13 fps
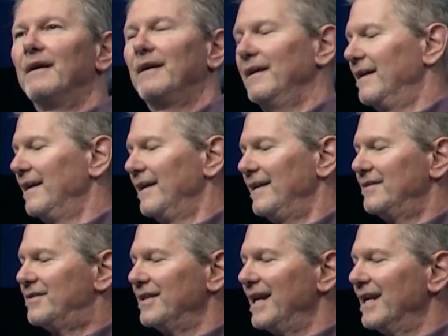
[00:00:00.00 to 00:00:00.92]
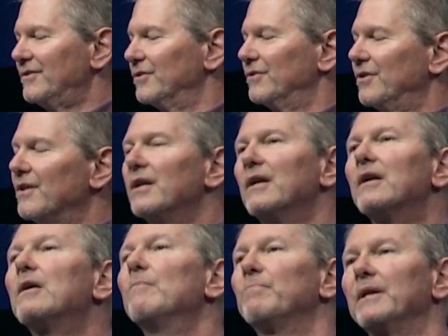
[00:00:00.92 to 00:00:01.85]
He, he's the answer to the
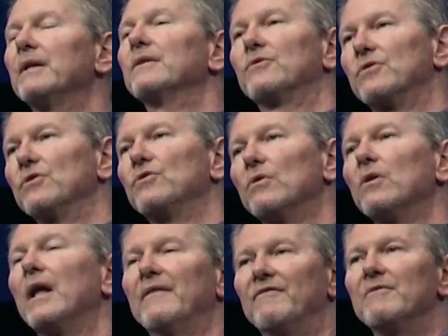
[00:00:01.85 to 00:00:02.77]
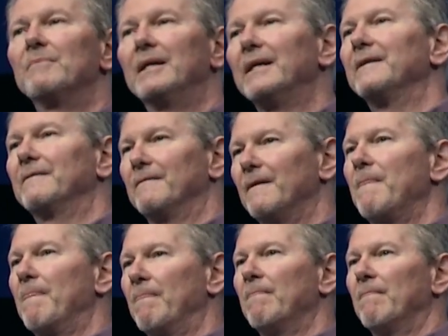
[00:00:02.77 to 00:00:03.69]
incompleteness in your life and mine.
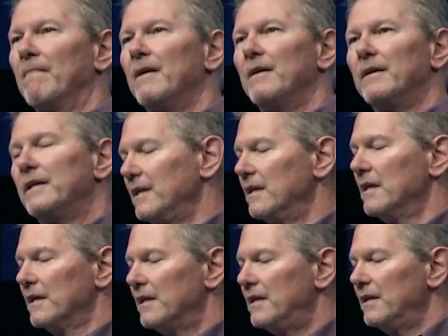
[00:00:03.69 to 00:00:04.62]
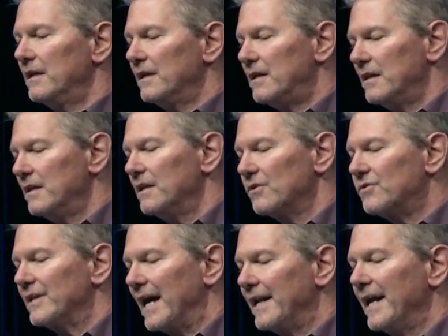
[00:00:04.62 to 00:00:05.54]
He, he, he is
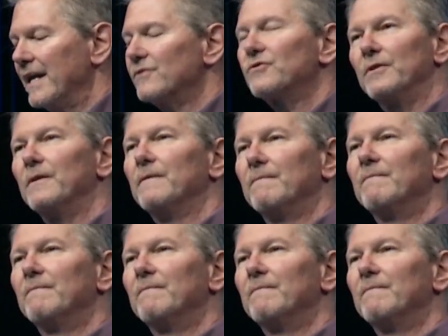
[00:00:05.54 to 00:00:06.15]
that answer.